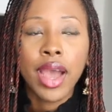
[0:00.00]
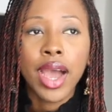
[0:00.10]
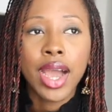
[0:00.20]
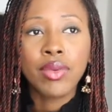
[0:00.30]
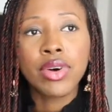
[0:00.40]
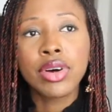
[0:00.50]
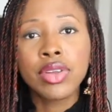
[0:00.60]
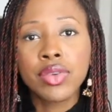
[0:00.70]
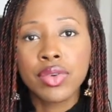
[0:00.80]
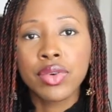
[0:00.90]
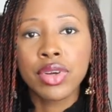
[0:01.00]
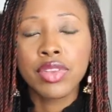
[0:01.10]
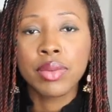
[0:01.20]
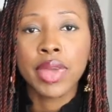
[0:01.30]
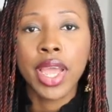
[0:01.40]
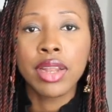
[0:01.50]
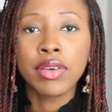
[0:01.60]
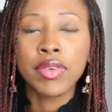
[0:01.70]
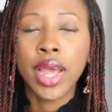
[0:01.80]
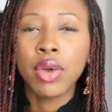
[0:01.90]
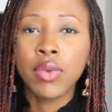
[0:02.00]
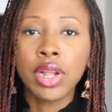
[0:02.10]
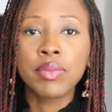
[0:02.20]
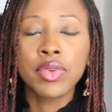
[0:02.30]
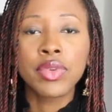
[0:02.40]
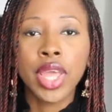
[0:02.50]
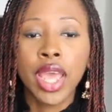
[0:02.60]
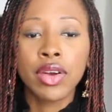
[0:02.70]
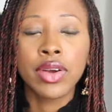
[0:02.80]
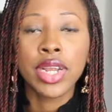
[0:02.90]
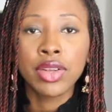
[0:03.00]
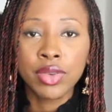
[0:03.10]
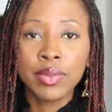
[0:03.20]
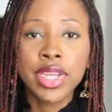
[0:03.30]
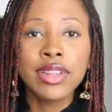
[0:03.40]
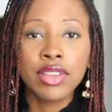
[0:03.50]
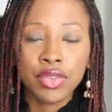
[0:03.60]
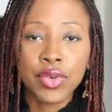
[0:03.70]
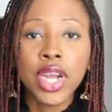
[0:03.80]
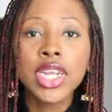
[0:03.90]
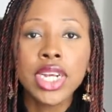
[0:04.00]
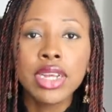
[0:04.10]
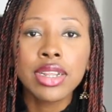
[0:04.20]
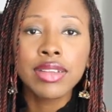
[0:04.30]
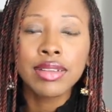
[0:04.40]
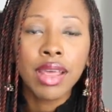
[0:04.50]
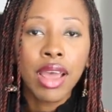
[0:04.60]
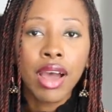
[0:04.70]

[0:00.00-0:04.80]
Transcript: I want to look some kind of like well put together and to me these tri jeans